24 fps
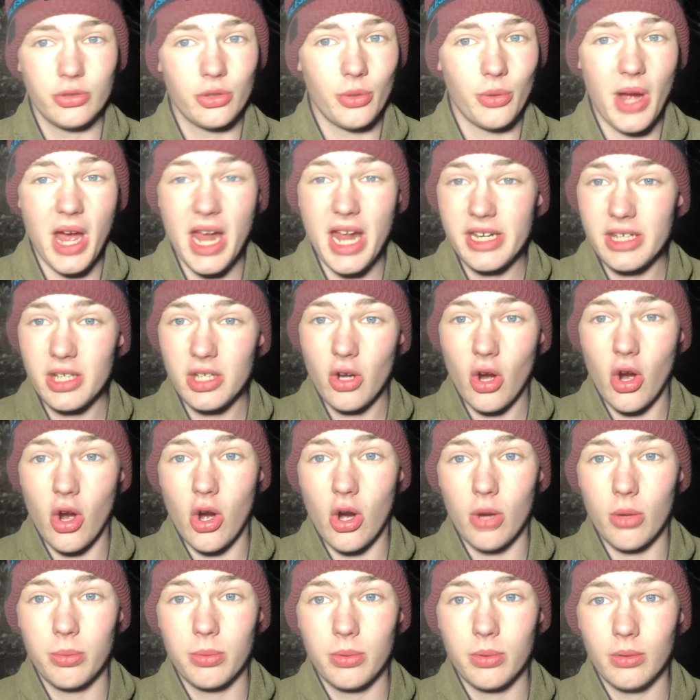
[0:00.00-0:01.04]
So any
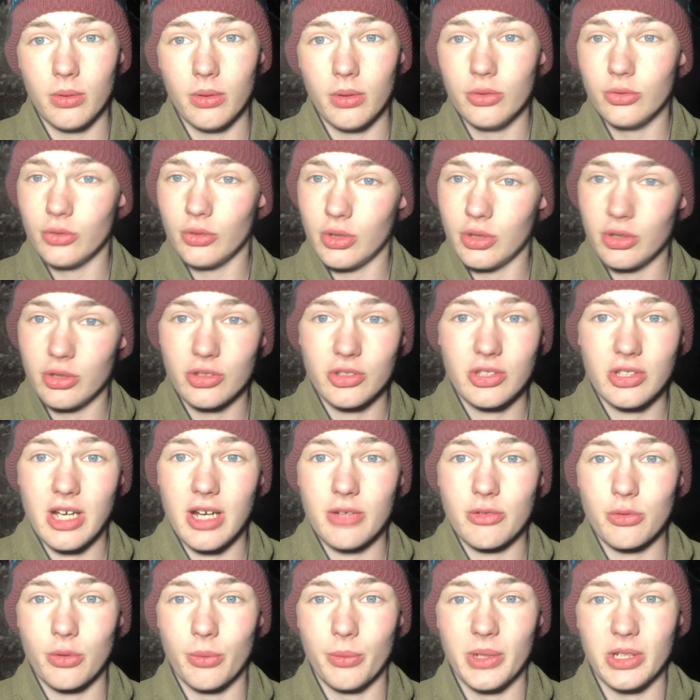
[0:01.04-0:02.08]
carp, as long as I catch one